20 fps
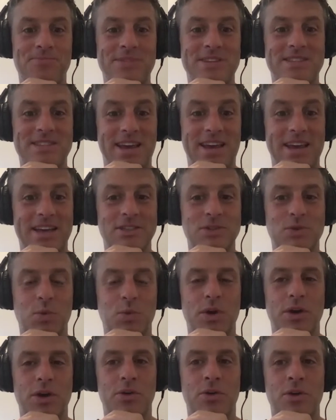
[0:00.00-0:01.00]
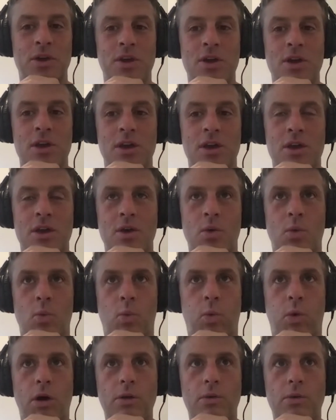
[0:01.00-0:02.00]
tech as well.
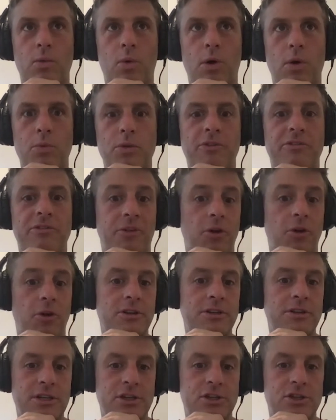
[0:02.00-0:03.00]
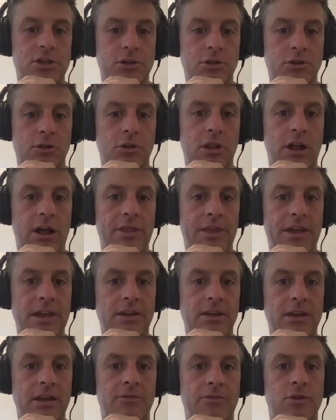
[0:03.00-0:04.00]
What would a phone addiction look like
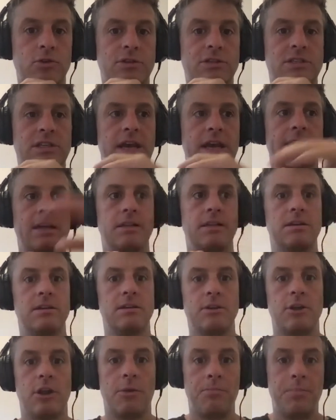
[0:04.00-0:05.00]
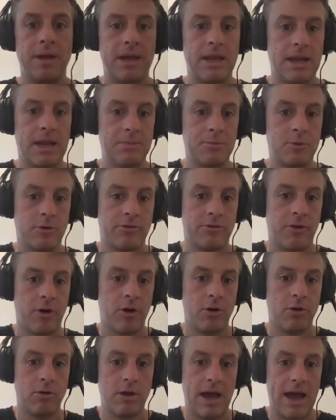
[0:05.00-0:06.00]
then? If you're saying, picking up your
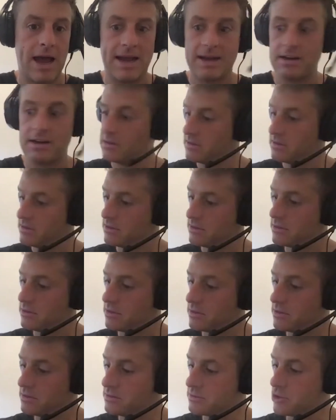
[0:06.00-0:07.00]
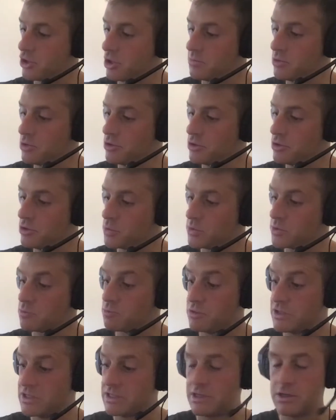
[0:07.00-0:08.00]
phone, at the term you used was
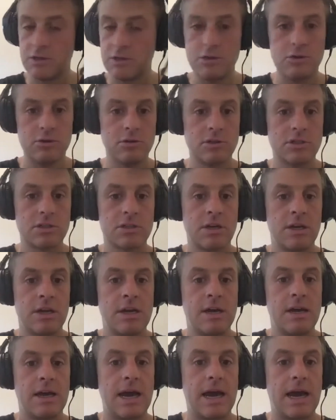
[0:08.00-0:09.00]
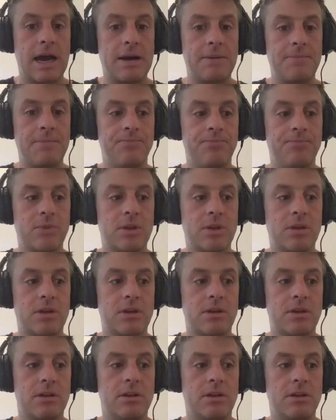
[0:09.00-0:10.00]
risky use,
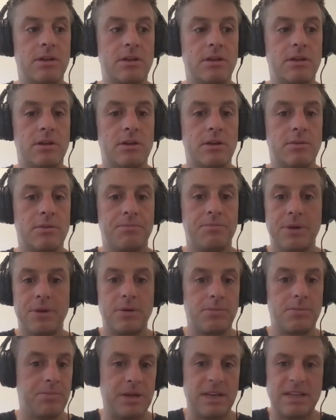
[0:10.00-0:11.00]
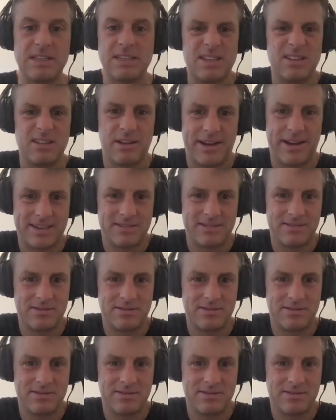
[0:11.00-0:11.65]
but is it like